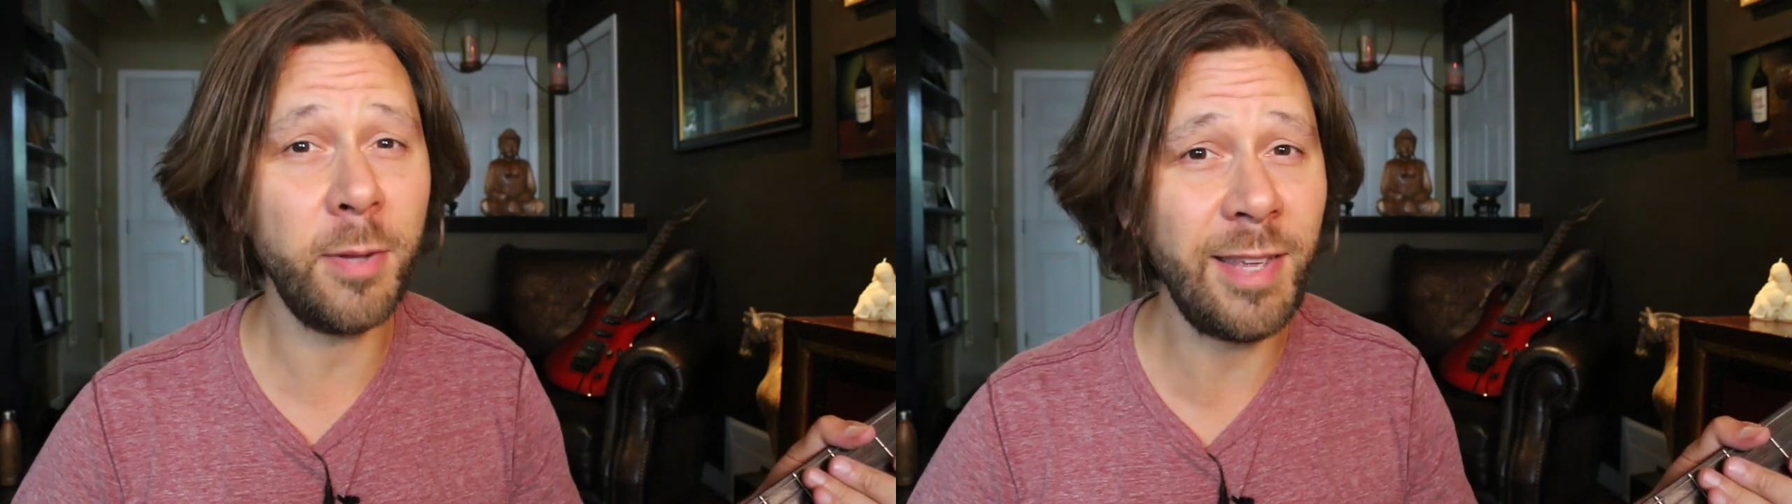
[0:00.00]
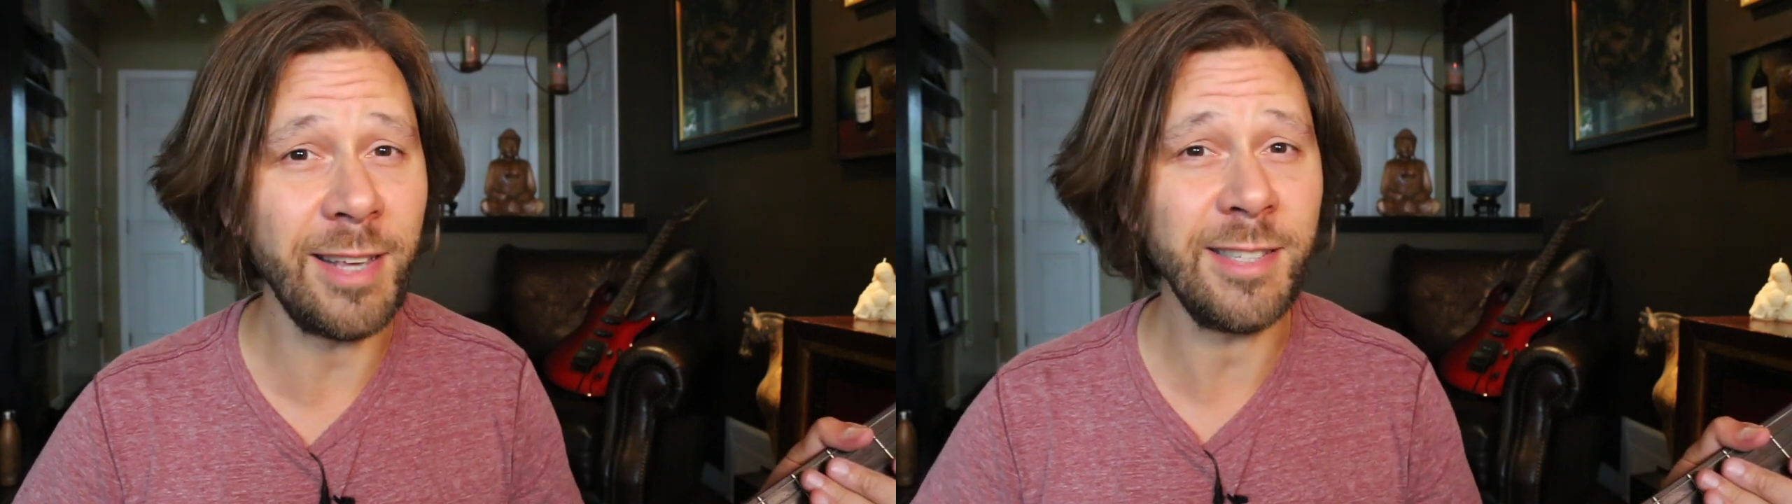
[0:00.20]

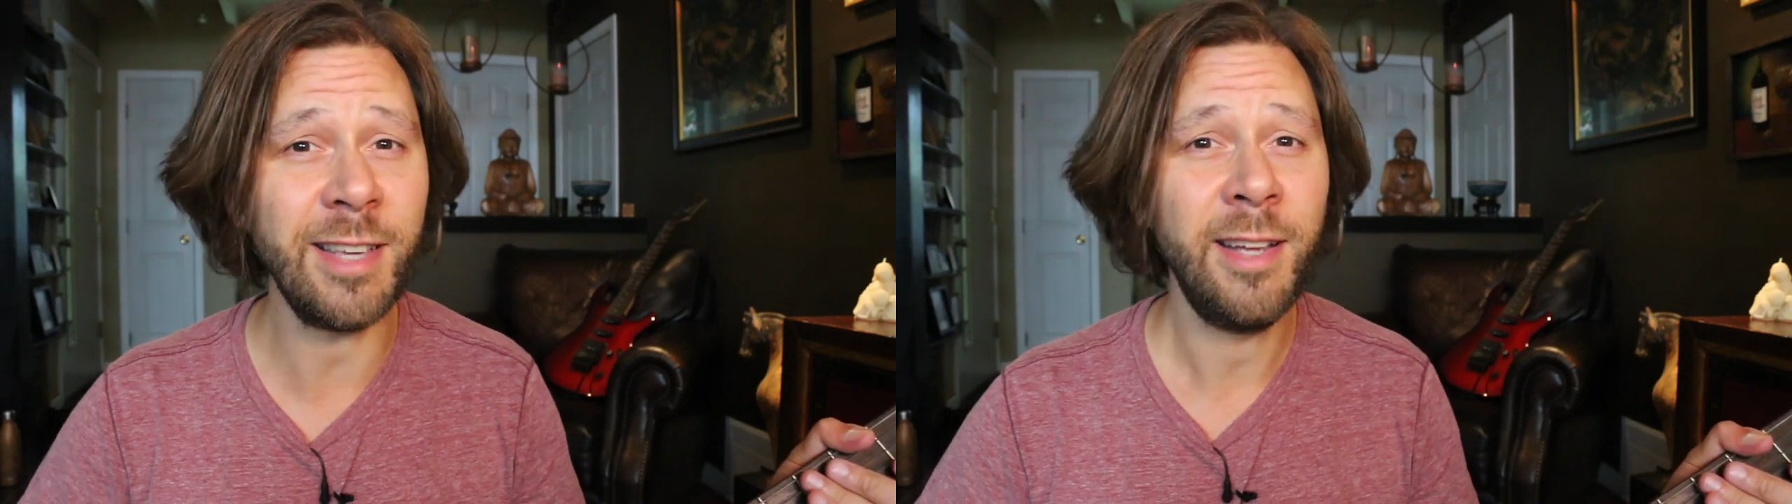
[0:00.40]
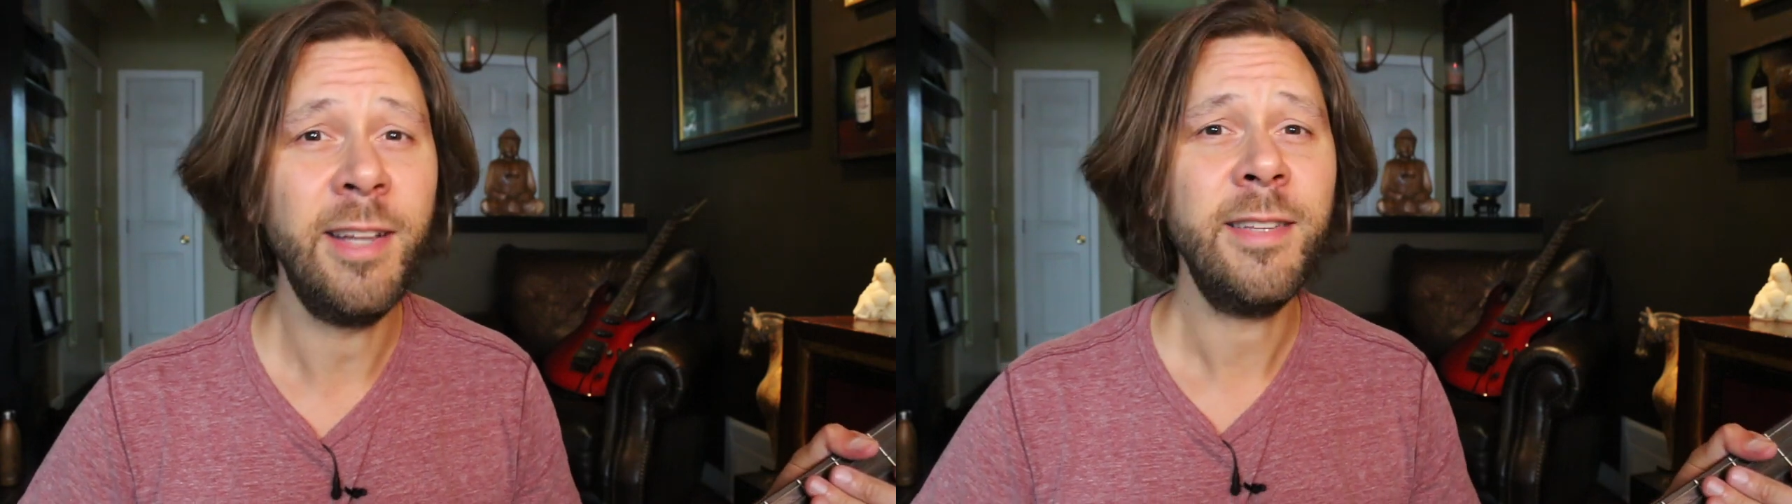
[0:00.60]

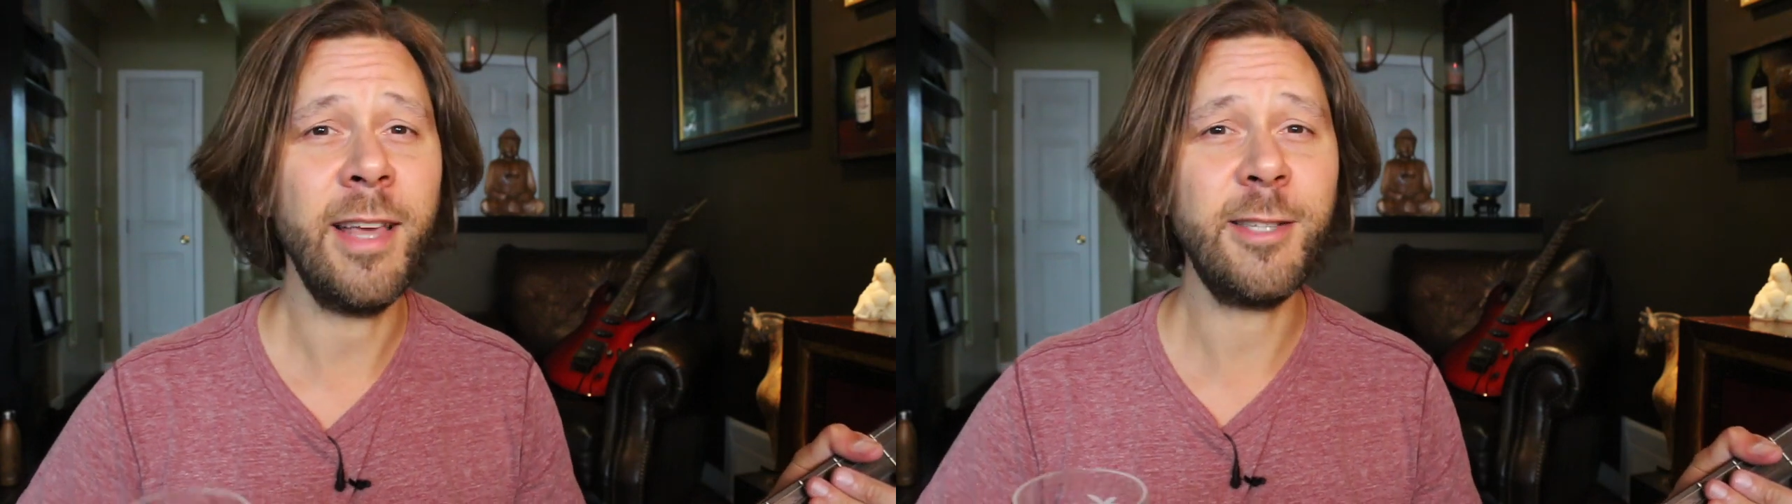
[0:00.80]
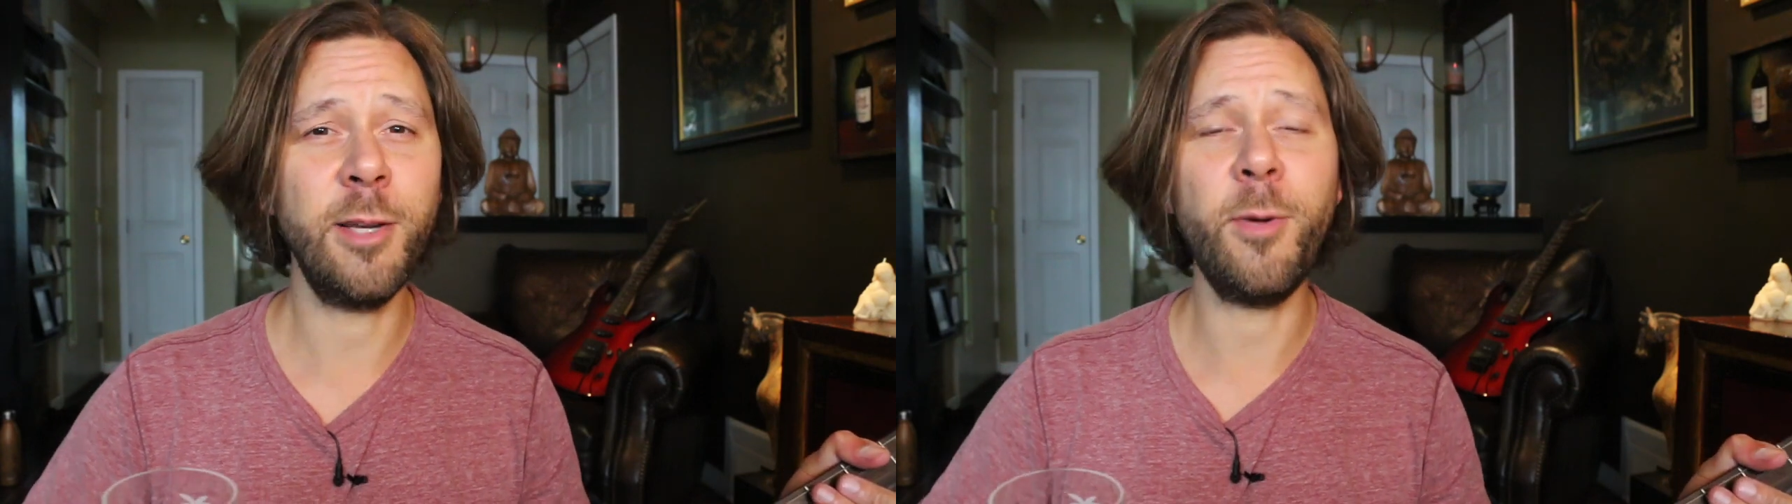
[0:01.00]
please.
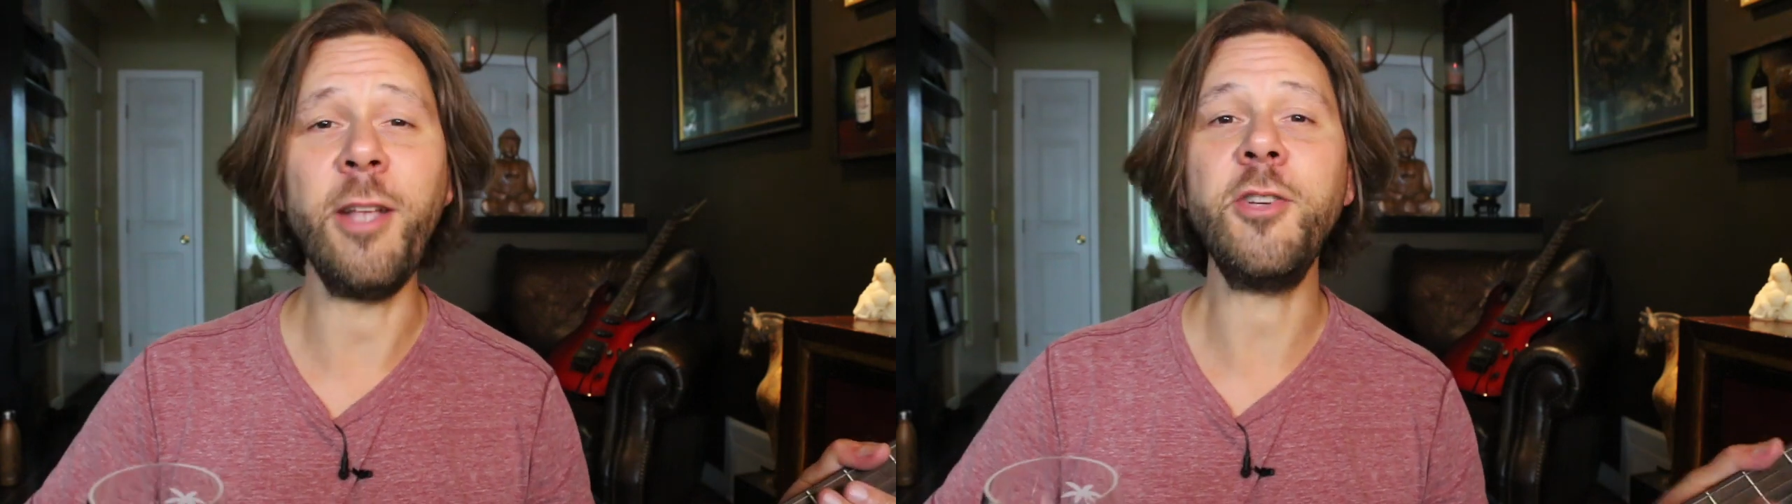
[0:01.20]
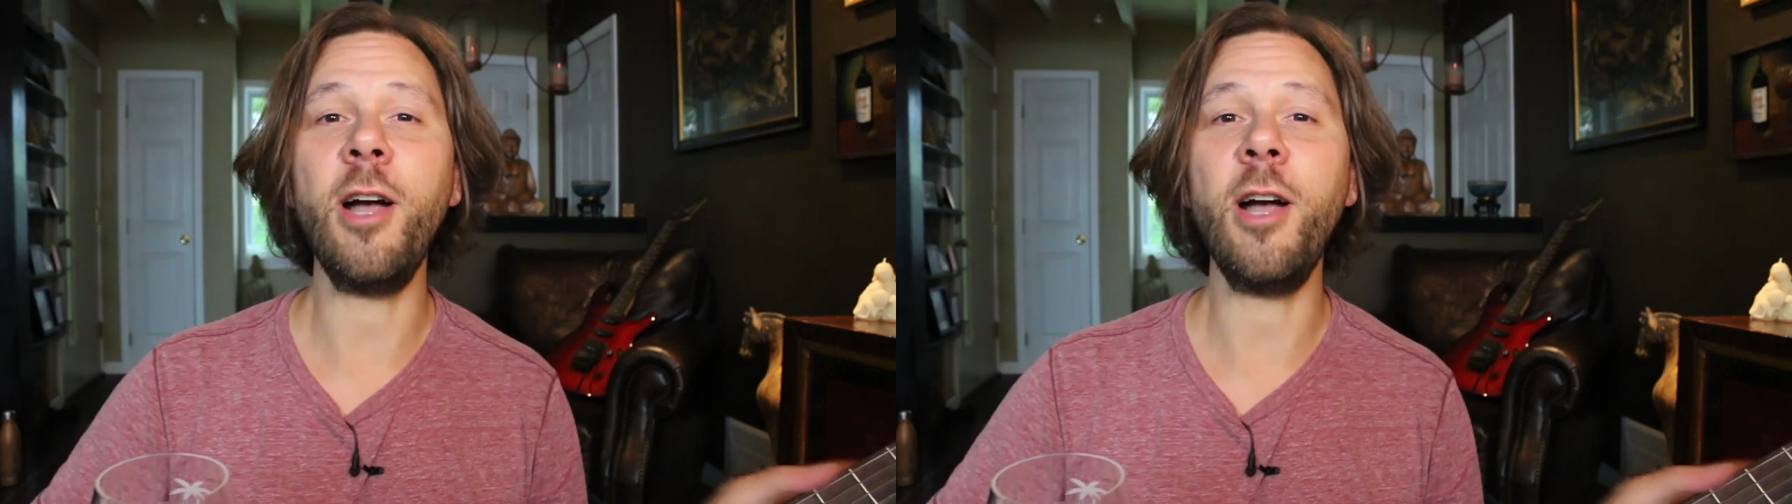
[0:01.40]
Thanks so much.